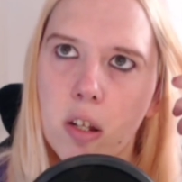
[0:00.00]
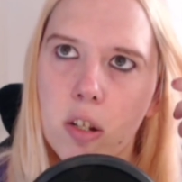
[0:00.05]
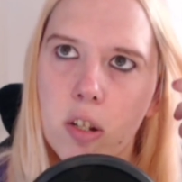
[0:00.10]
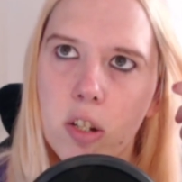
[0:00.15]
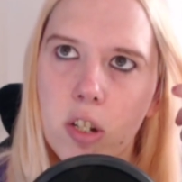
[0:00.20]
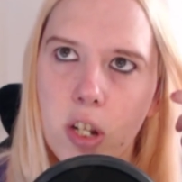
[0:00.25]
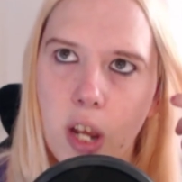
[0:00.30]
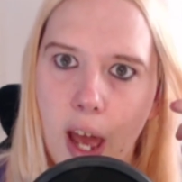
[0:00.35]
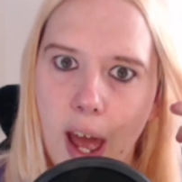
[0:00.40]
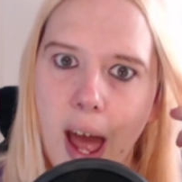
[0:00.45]

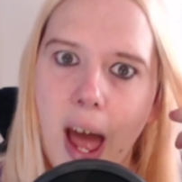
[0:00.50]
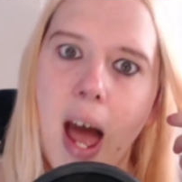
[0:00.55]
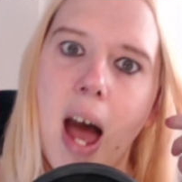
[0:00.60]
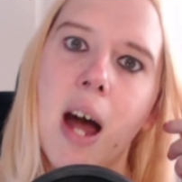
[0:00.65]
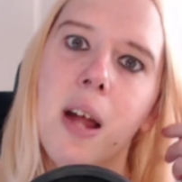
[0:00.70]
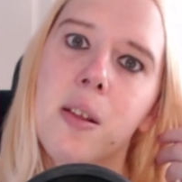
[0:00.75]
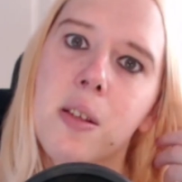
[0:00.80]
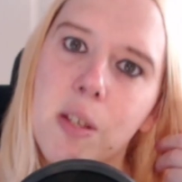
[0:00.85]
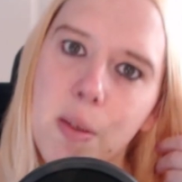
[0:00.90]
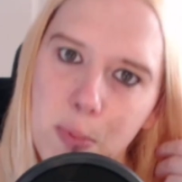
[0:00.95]
share
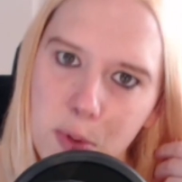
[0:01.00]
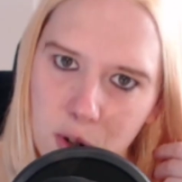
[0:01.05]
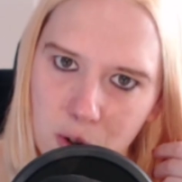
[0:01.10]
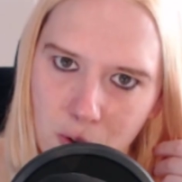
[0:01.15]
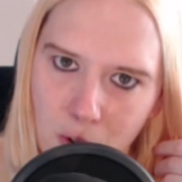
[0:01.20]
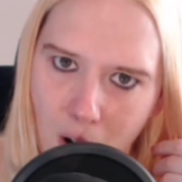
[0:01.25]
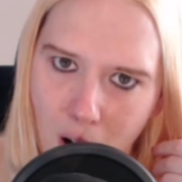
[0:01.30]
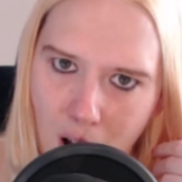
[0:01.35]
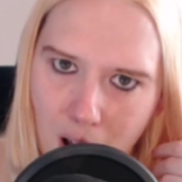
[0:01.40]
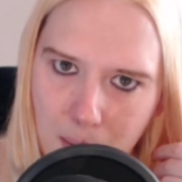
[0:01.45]
and
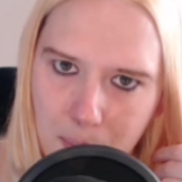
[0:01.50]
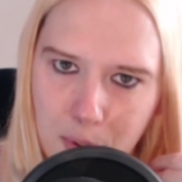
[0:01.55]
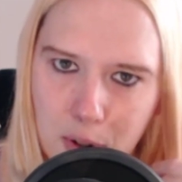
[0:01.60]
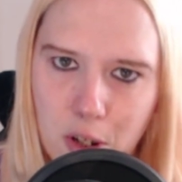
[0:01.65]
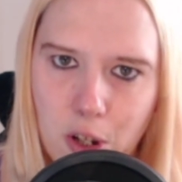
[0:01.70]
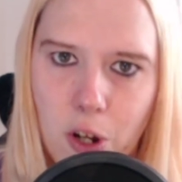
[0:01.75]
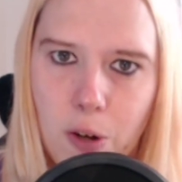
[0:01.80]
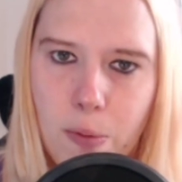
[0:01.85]
subscribe to